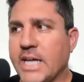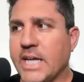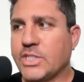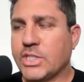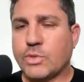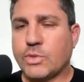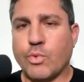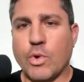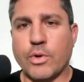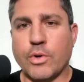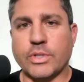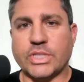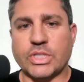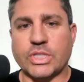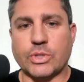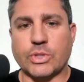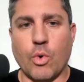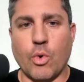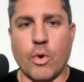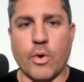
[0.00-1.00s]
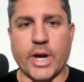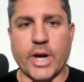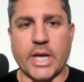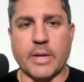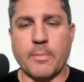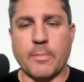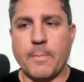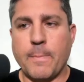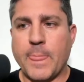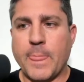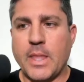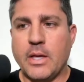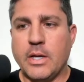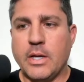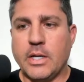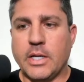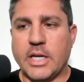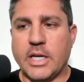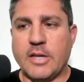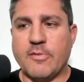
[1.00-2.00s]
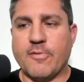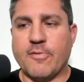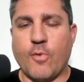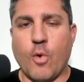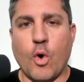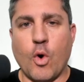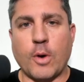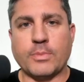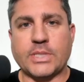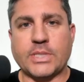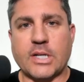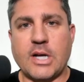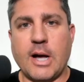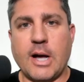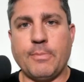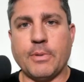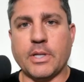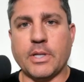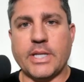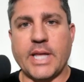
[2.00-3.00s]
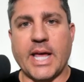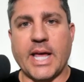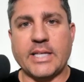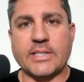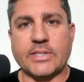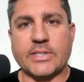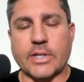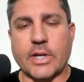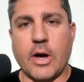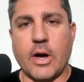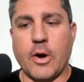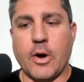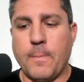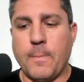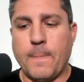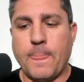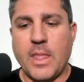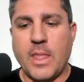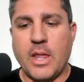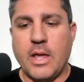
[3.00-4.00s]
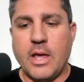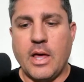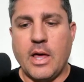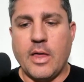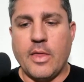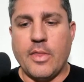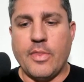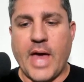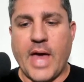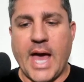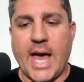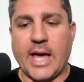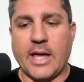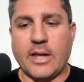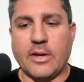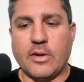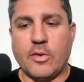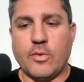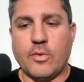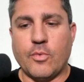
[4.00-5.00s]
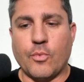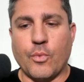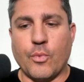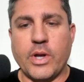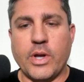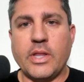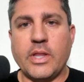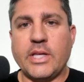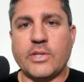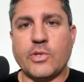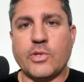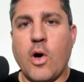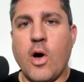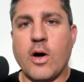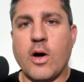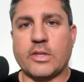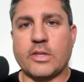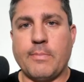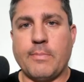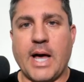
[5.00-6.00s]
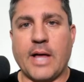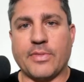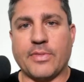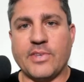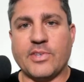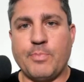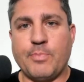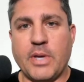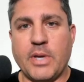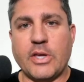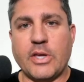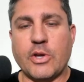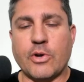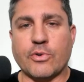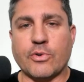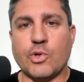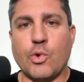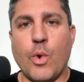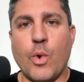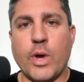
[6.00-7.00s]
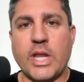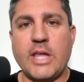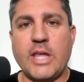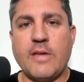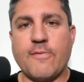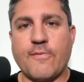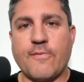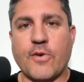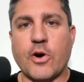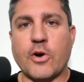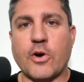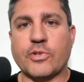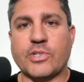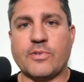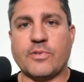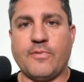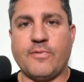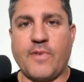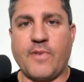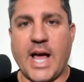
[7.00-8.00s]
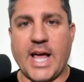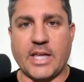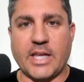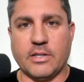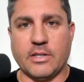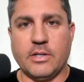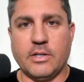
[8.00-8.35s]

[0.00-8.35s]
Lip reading: just wrote a story in Forbes a couple of days ago that really talked about this being your 21st fight